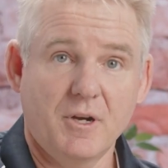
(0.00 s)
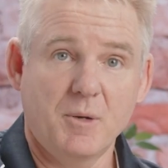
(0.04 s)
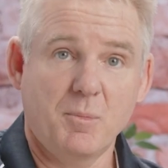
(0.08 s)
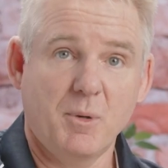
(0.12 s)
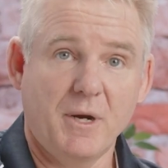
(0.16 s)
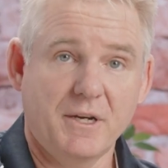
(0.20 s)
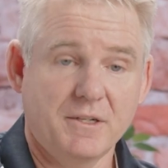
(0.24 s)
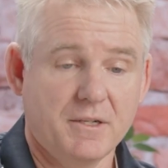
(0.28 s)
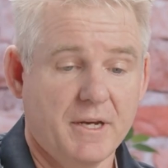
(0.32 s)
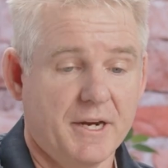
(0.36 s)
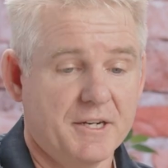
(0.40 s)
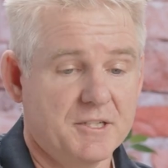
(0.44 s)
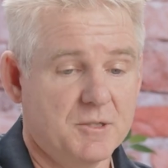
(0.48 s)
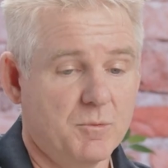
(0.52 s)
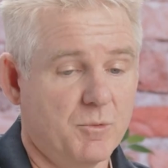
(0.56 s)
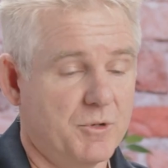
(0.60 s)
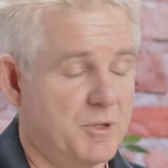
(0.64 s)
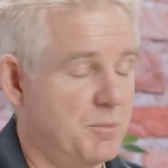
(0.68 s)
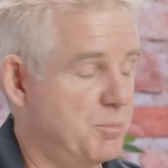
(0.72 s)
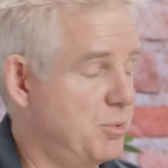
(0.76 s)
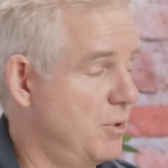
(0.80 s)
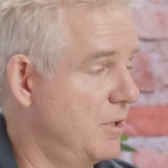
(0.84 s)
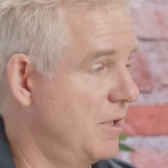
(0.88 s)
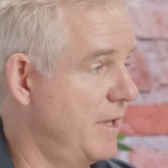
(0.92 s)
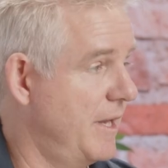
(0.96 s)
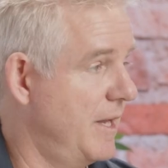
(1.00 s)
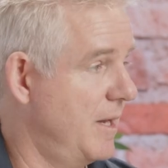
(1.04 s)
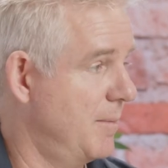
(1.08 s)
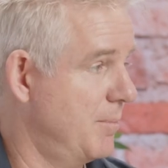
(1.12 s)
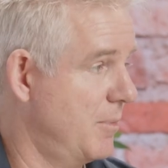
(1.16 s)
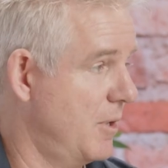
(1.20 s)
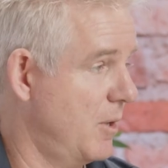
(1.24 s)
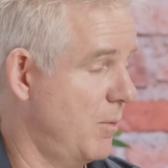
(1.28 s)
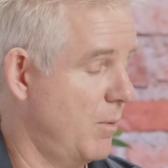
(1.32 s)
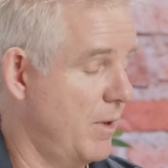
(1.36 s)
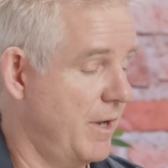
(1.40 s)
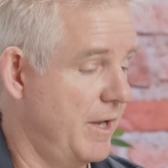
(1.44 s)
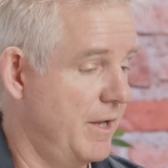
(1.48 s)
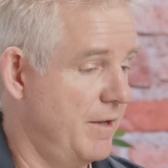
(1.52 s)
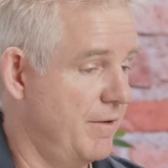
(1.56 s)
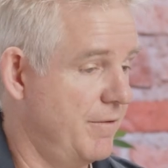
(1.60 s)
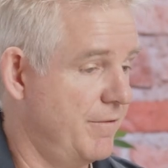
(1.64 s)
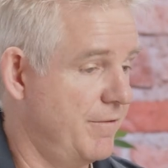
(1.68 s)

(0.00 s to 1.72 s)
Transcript: only pay tax on what you pull out by way